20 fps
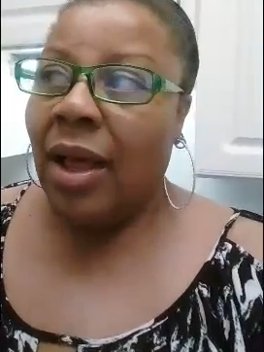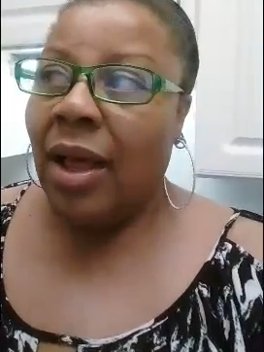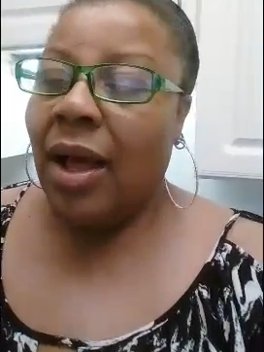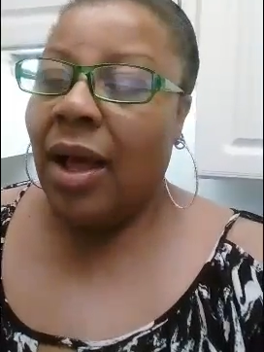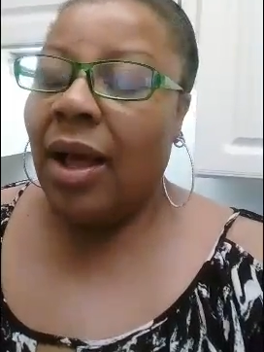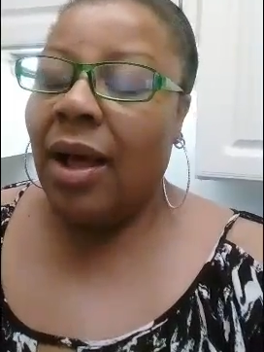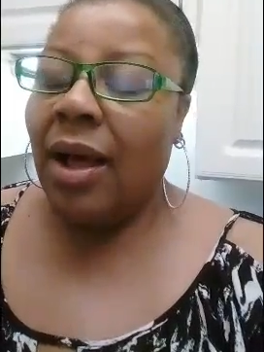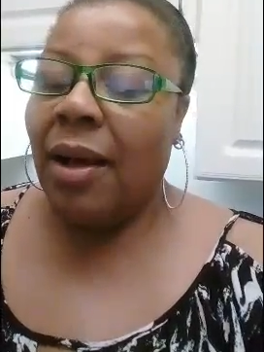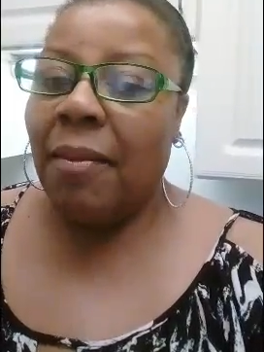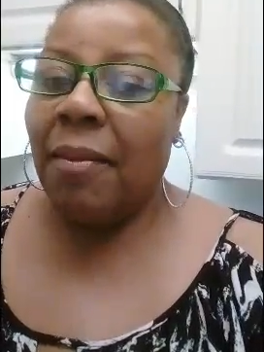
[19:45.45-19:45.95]

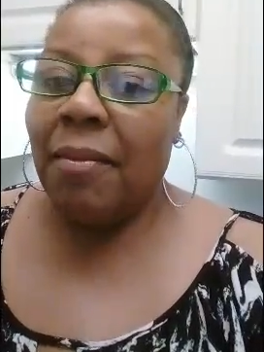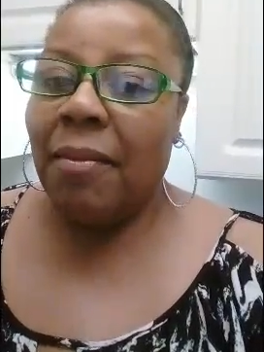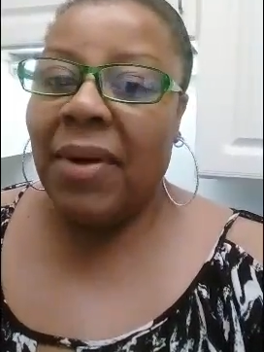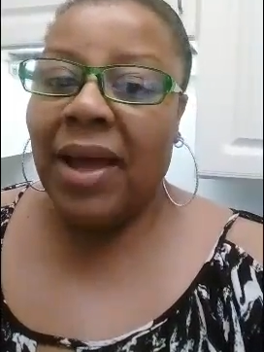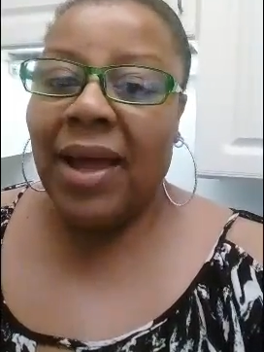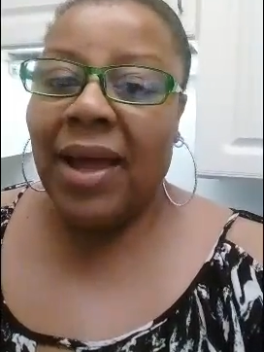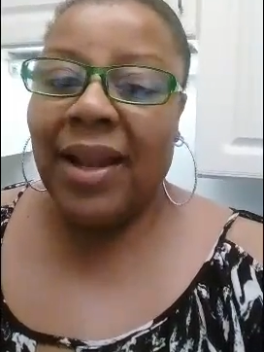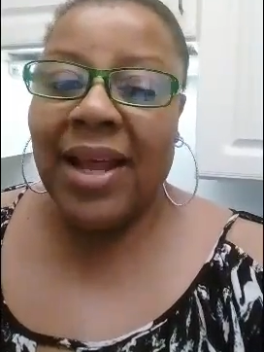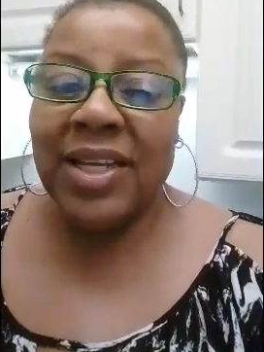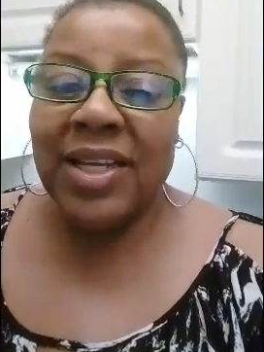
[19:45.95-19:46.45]

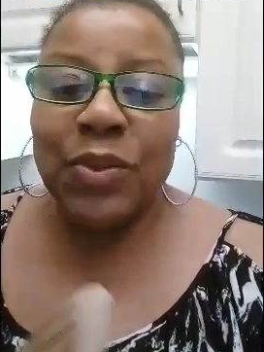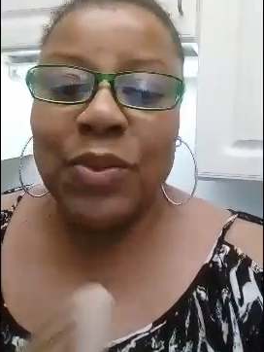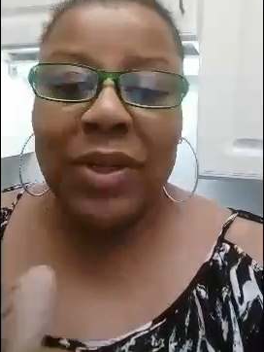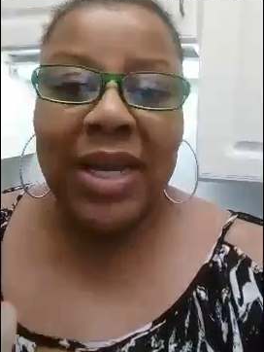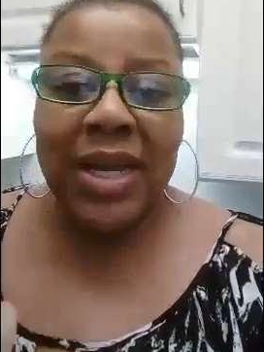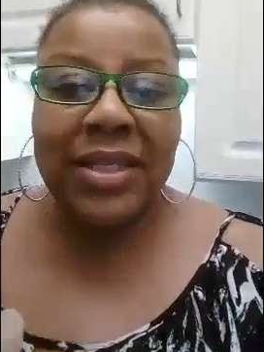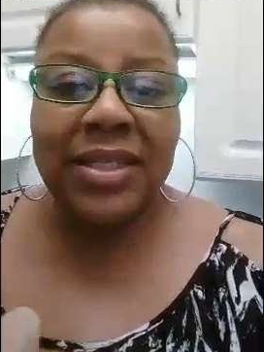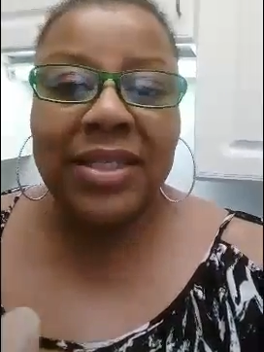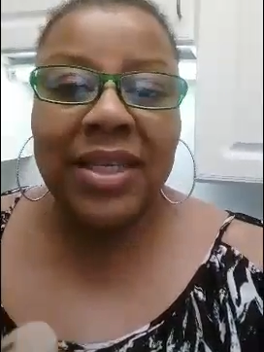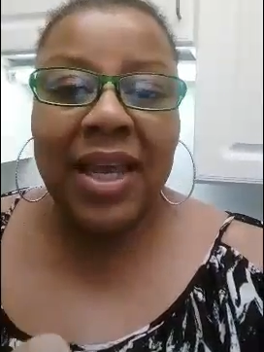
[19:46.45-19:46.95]
And that's when
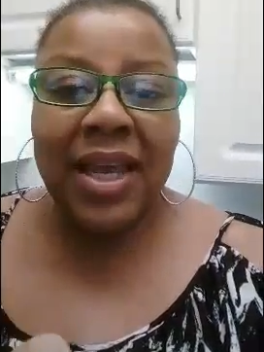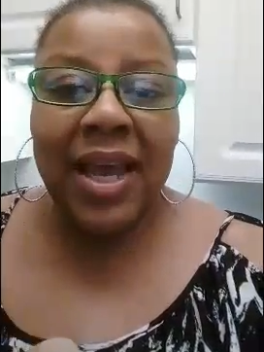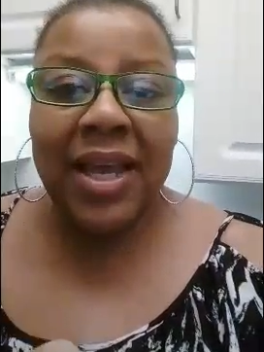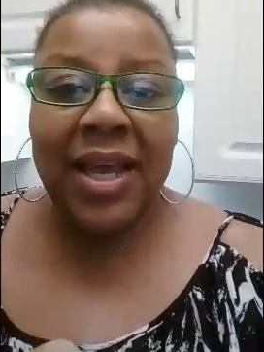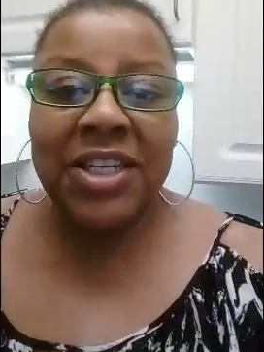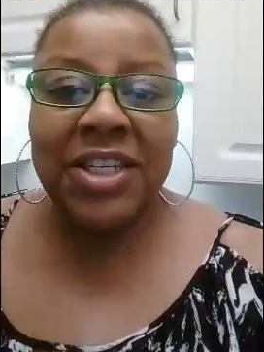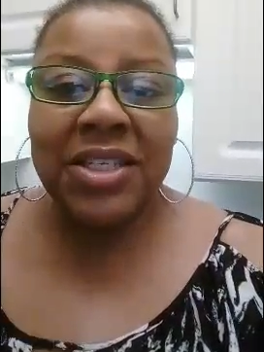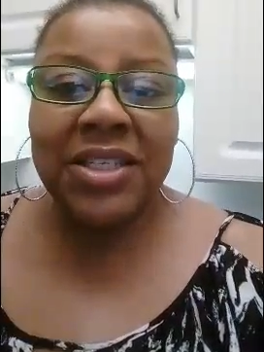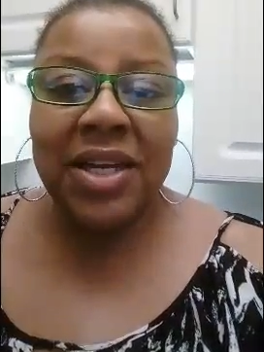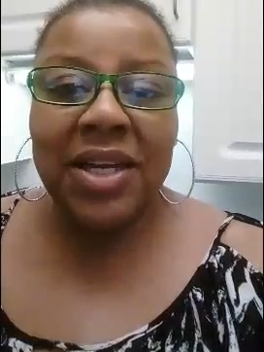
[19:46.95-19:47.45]

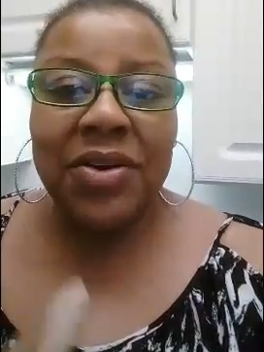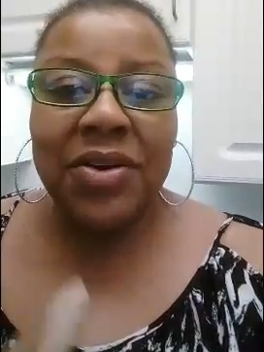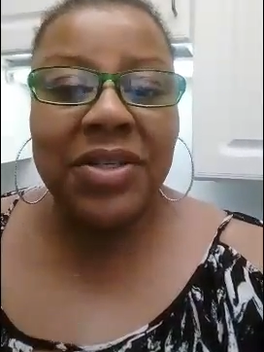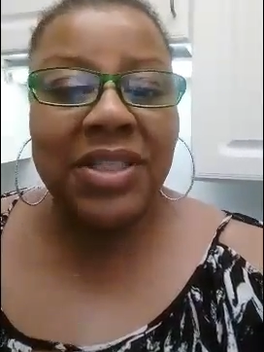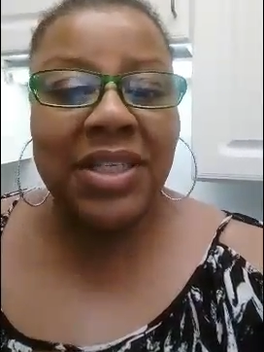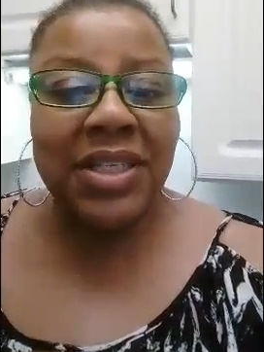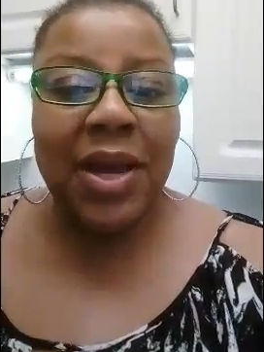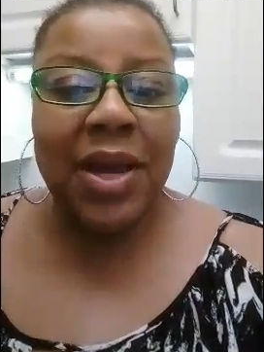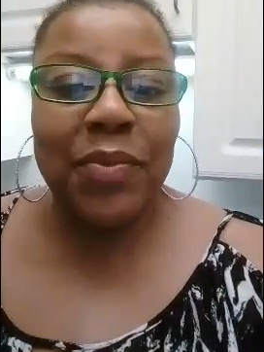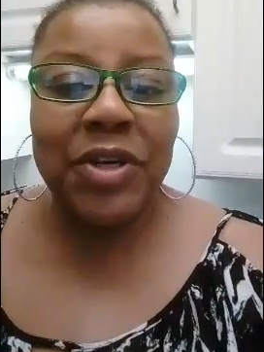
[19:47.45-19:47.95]
she said,
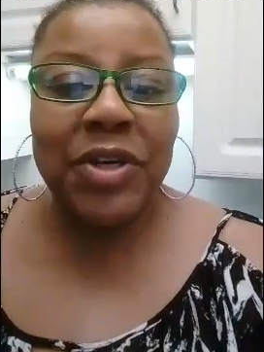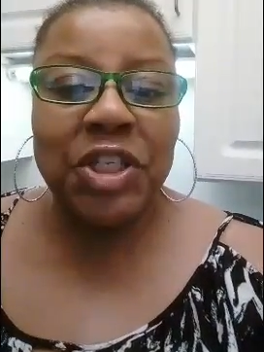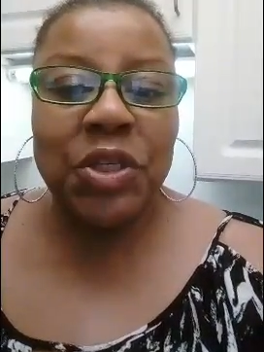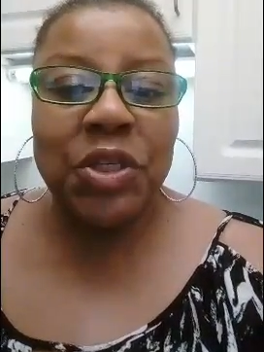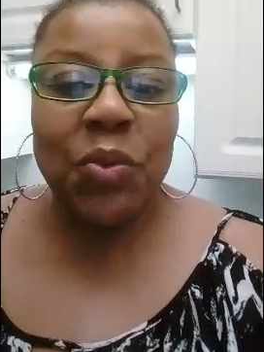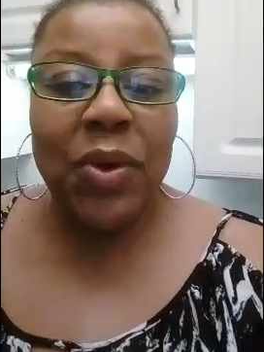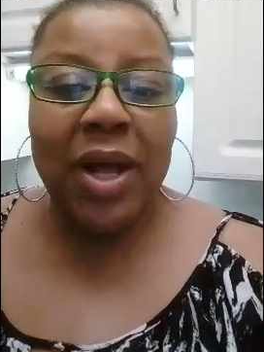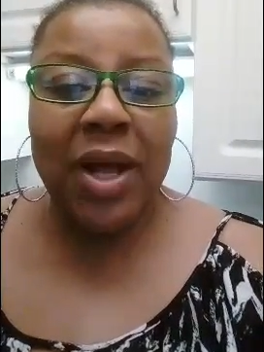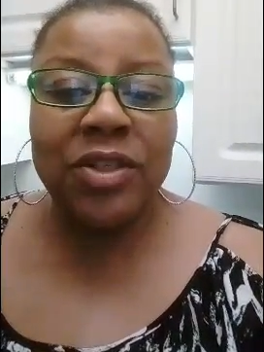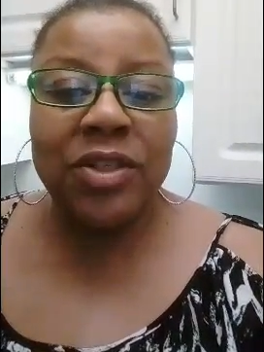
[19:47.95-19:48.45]
Chrissy, I wish
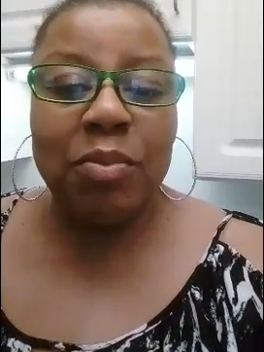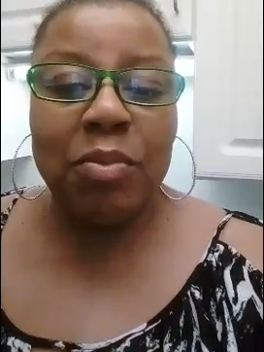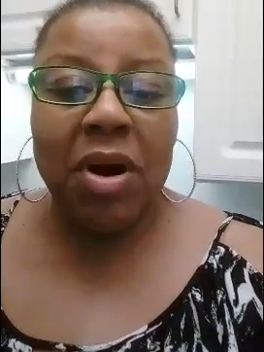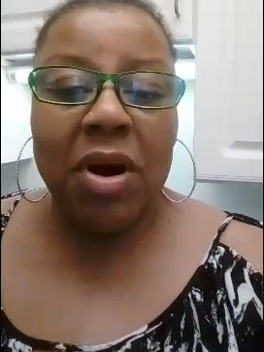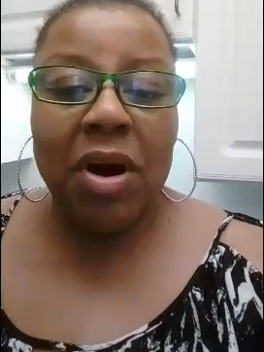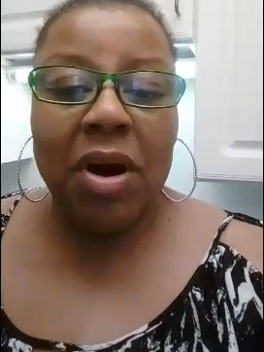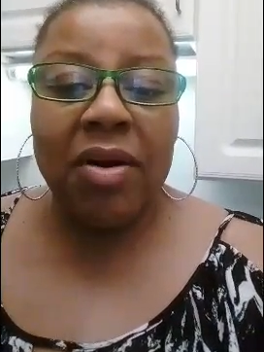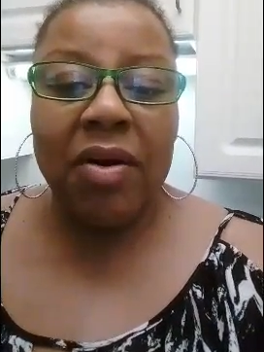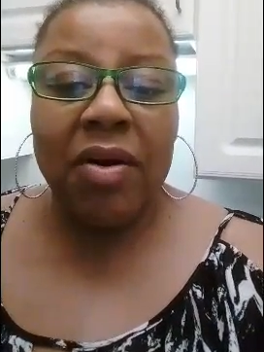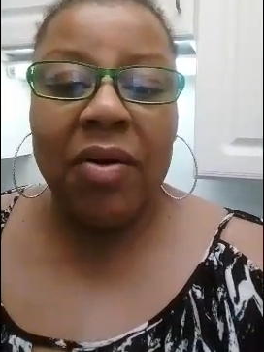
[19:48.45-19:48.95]
you well
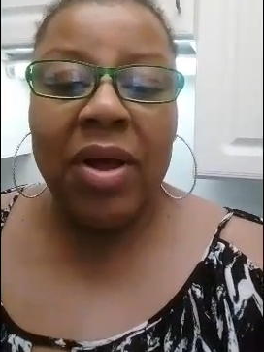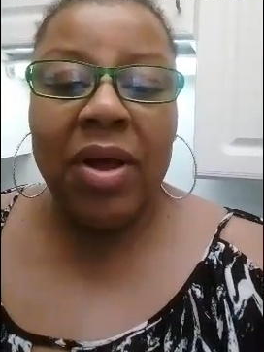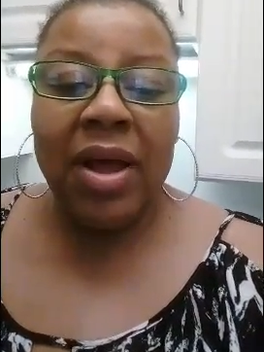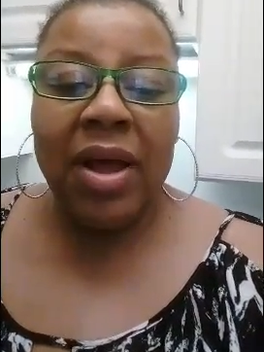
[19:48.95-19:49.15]
tomorrow.